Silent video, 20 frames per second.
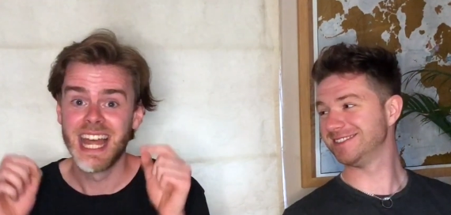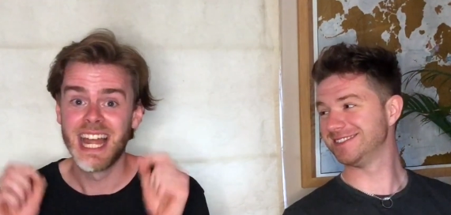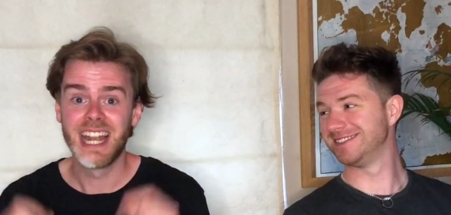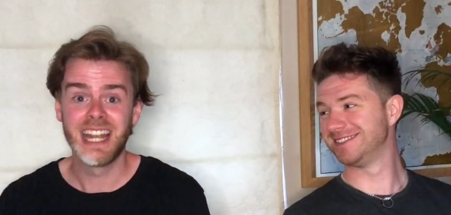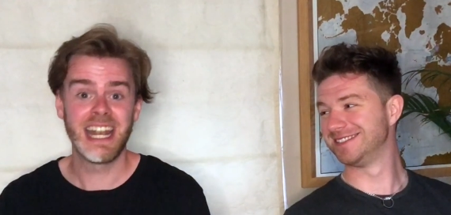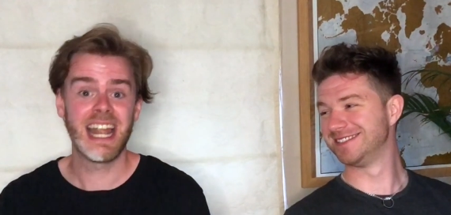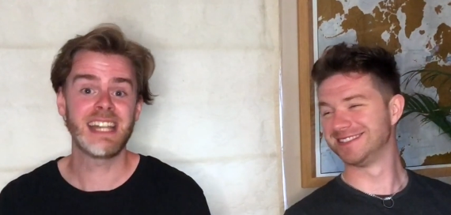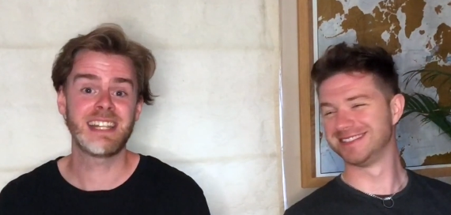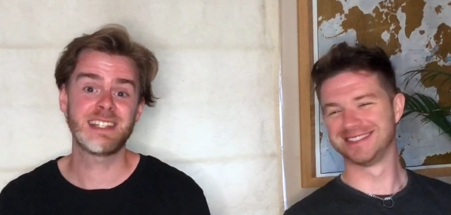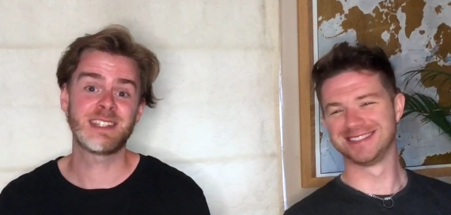
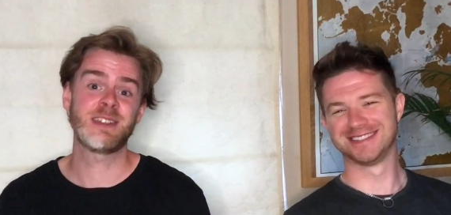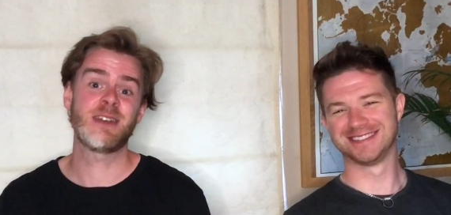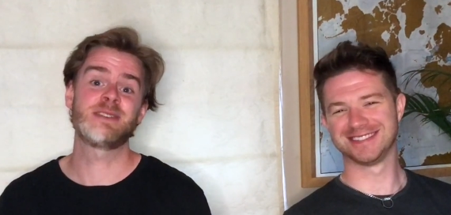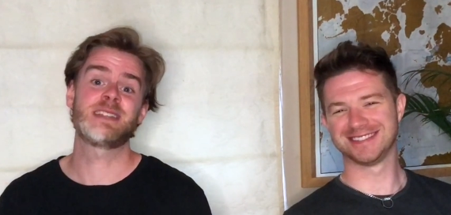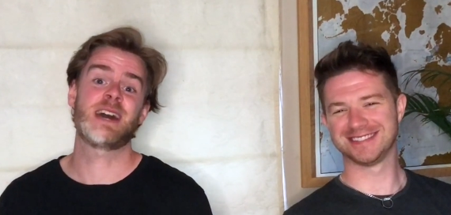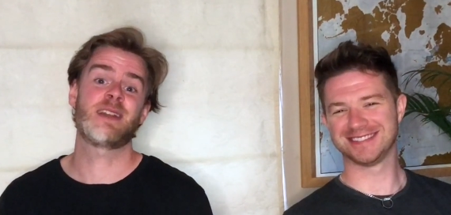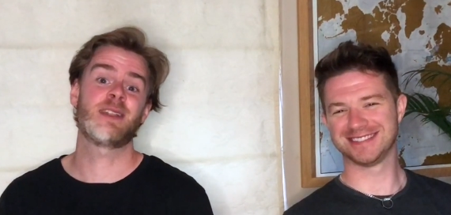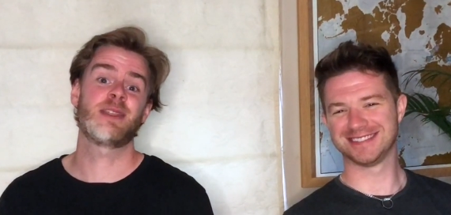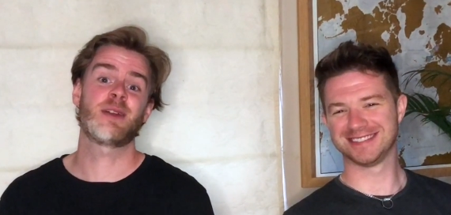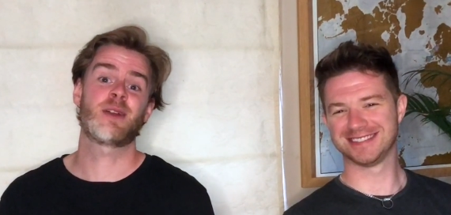Speaker 1: Let us know
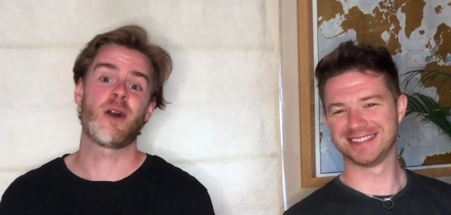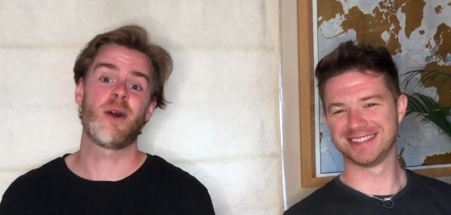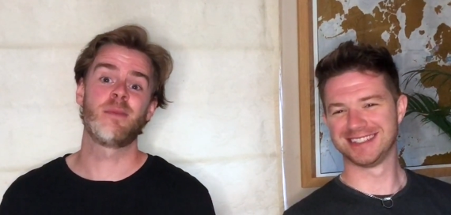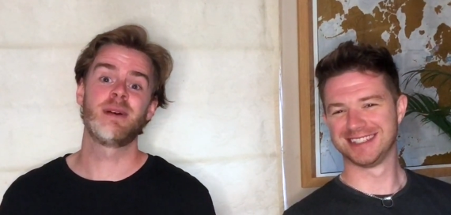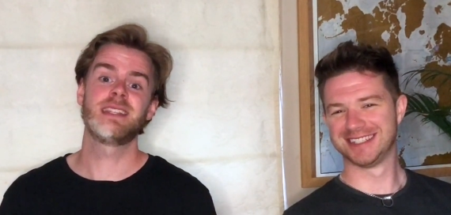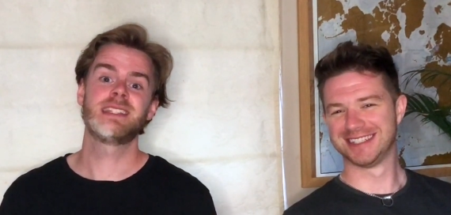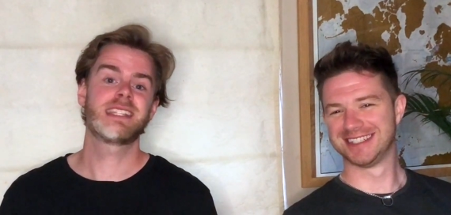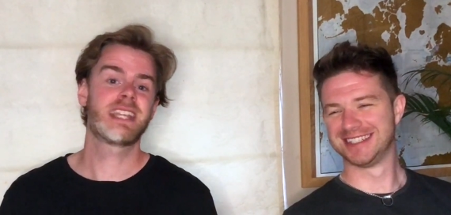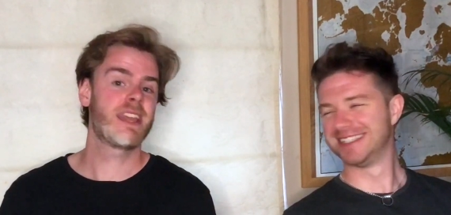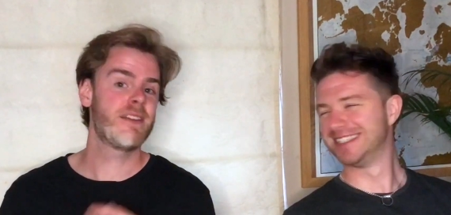down in the
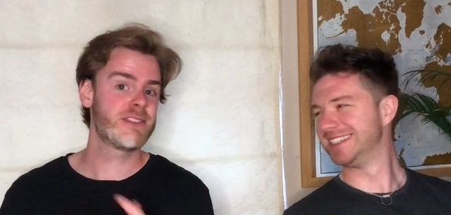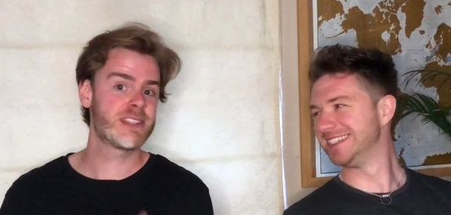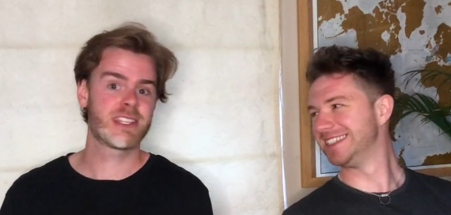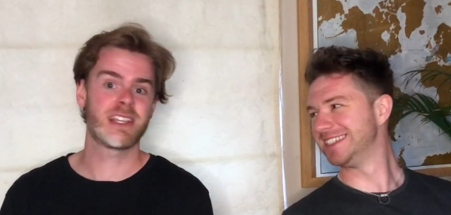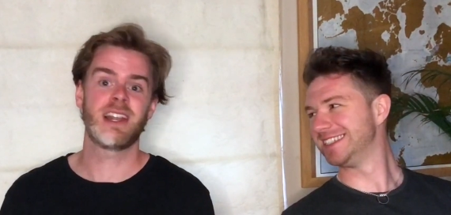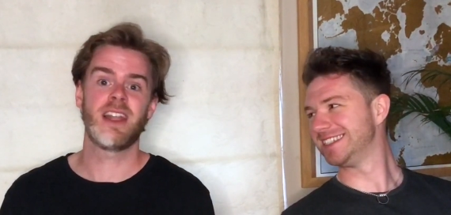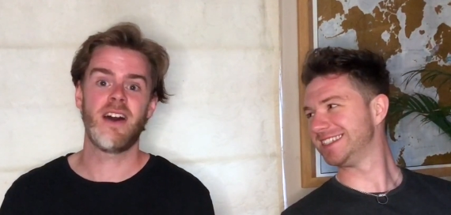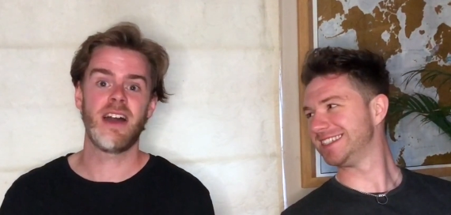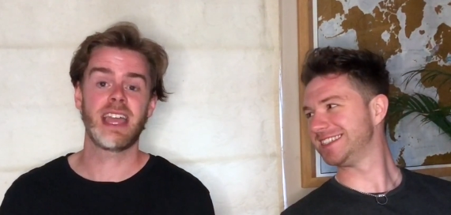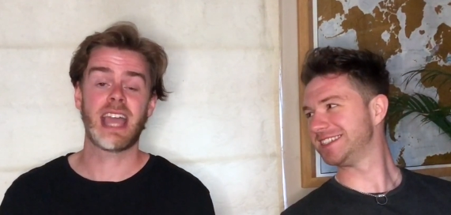comments, give us a
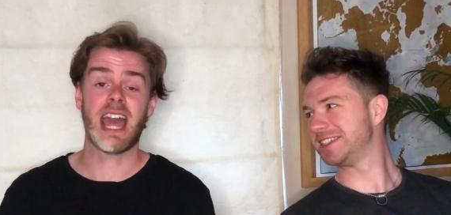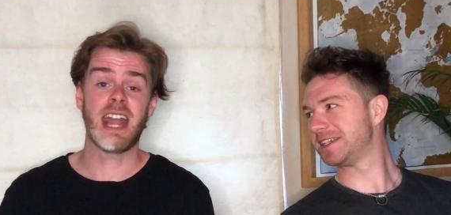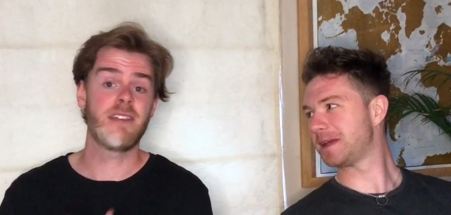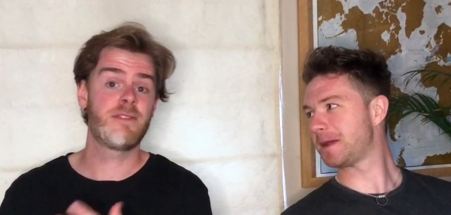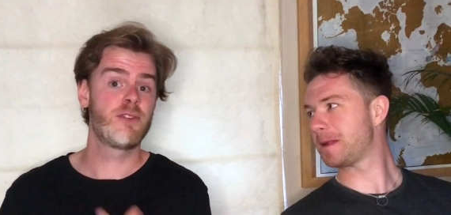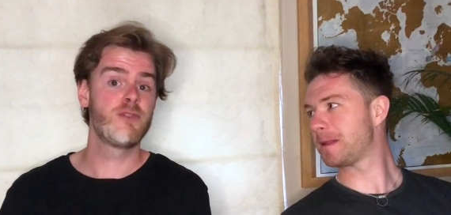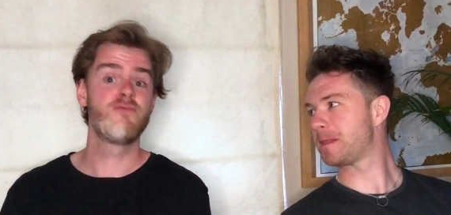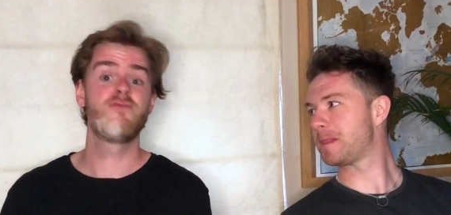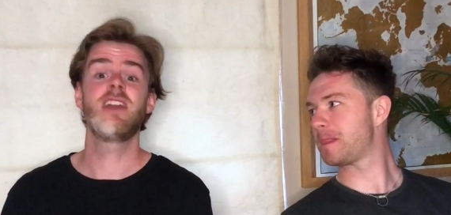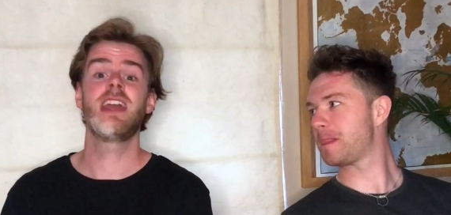like, and if you
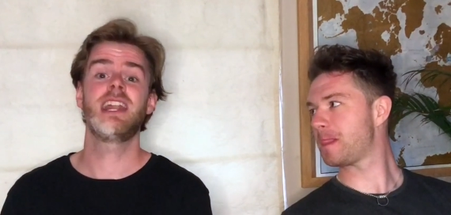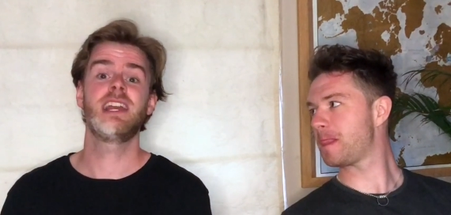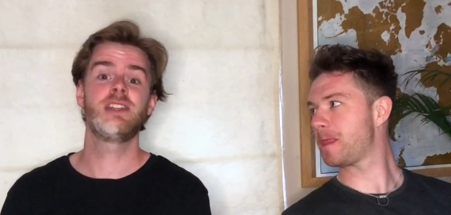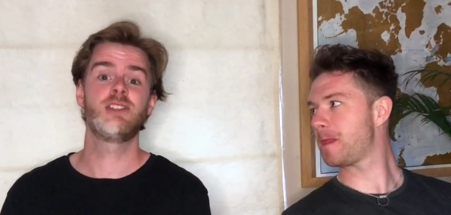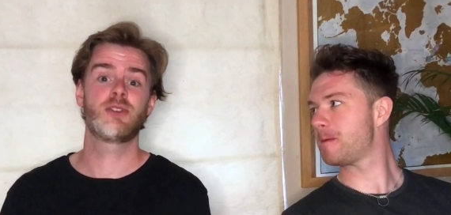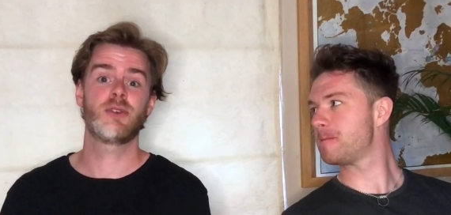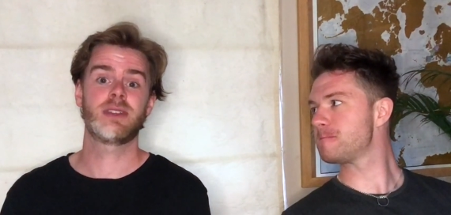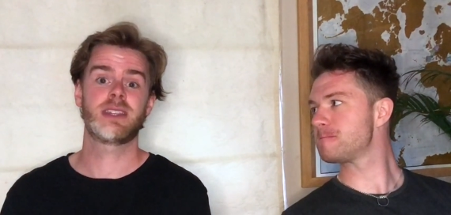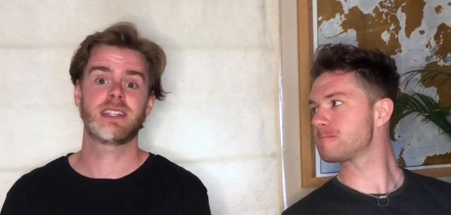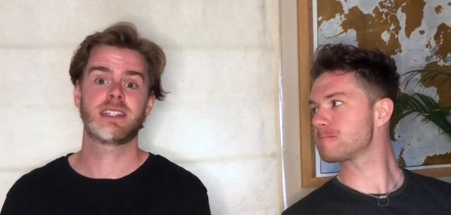really
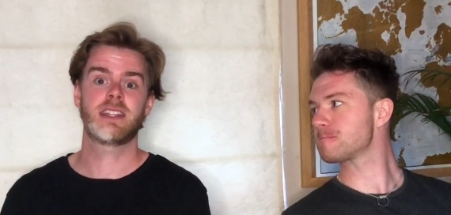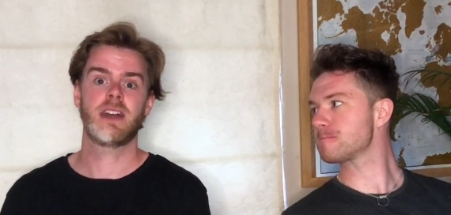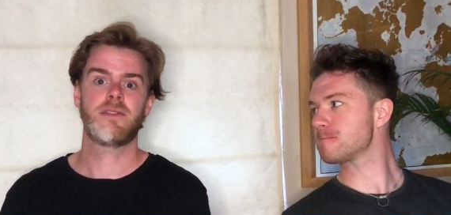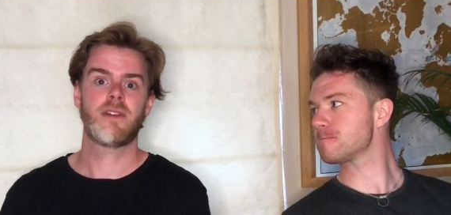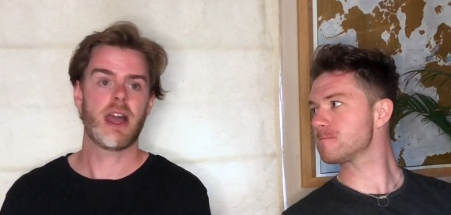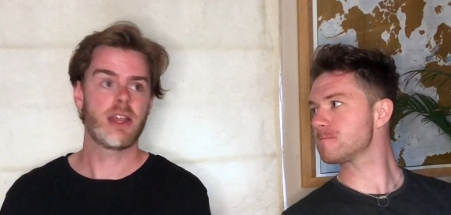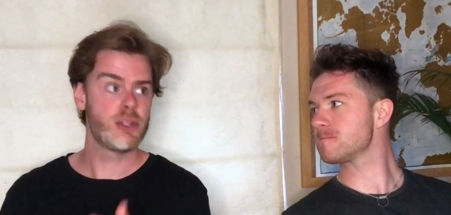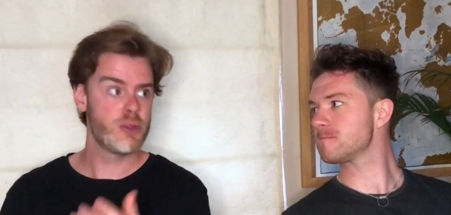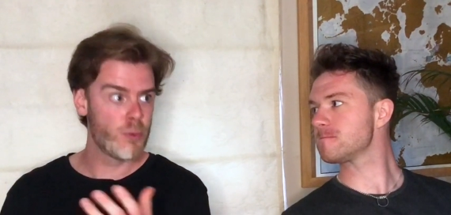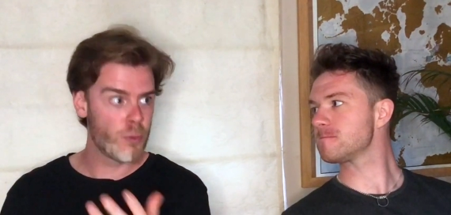enjoyed this stuff
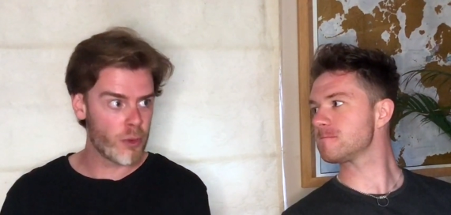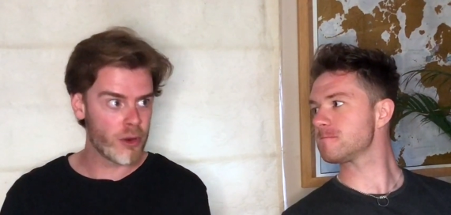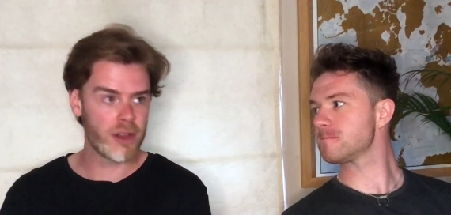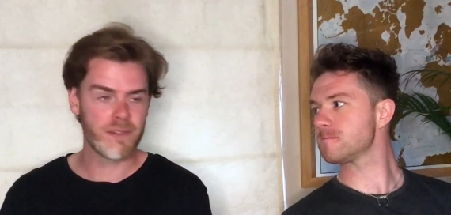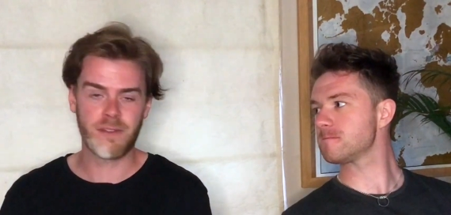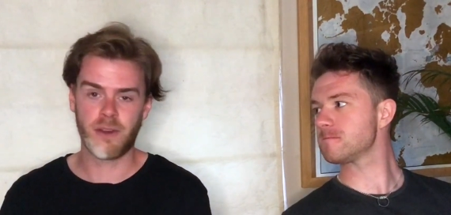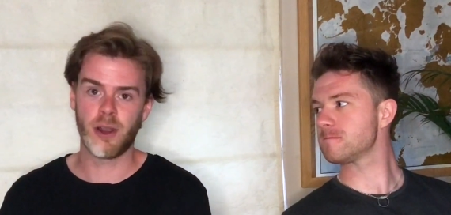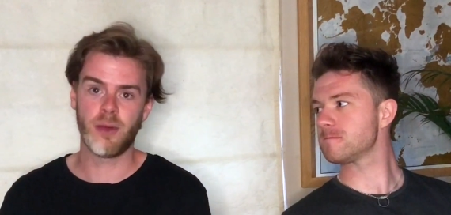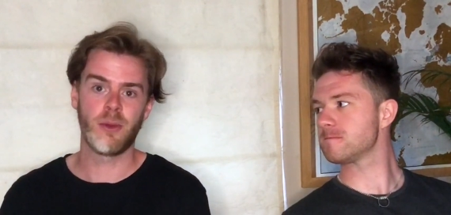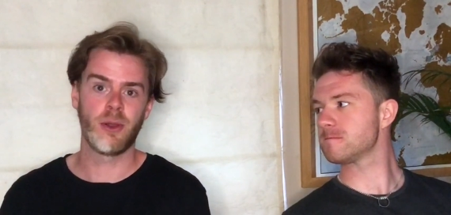and you want to
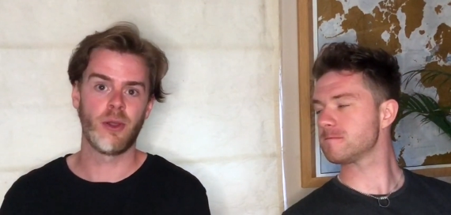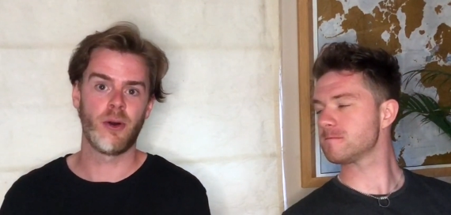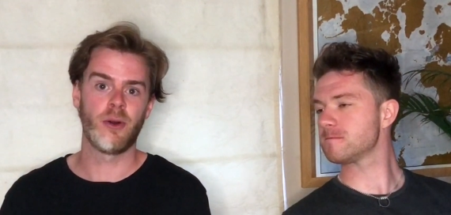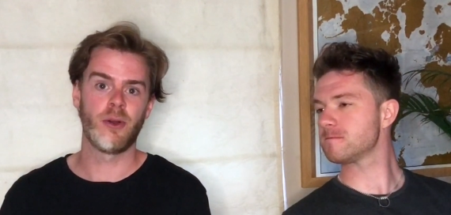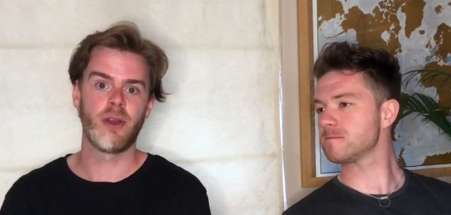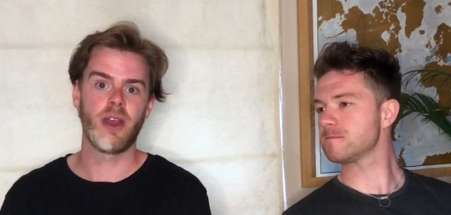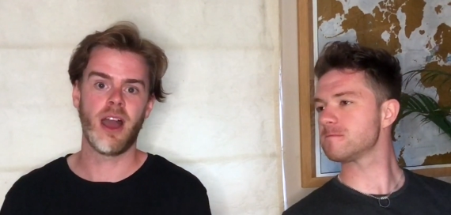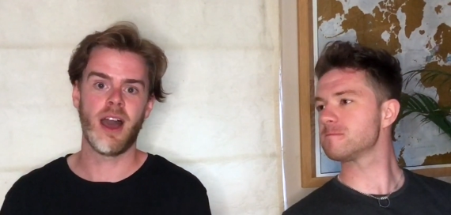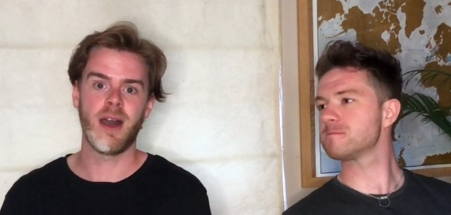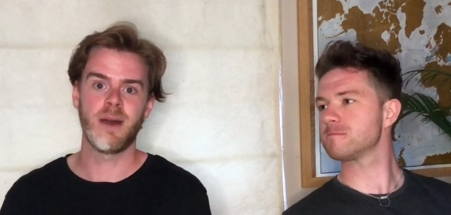follow
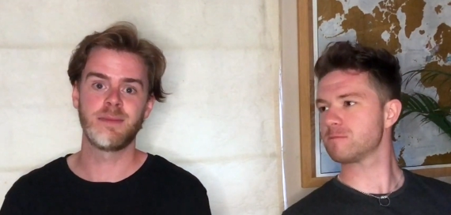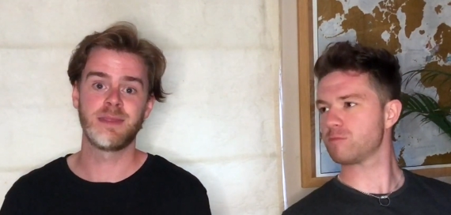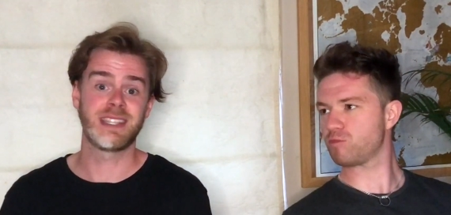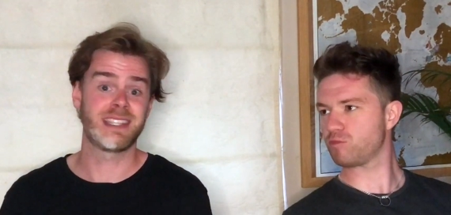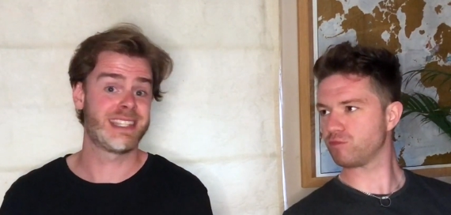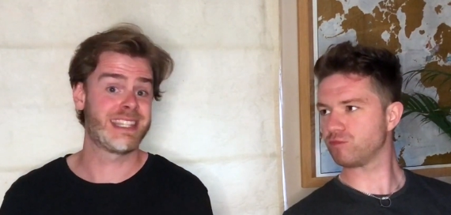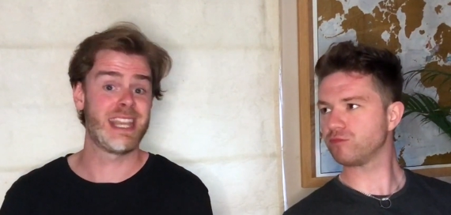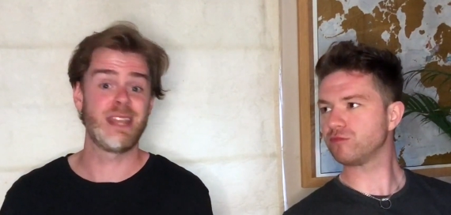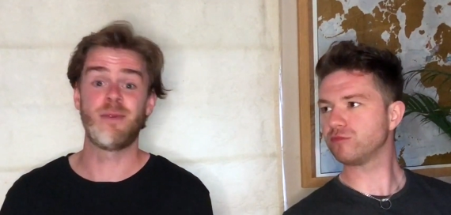along and see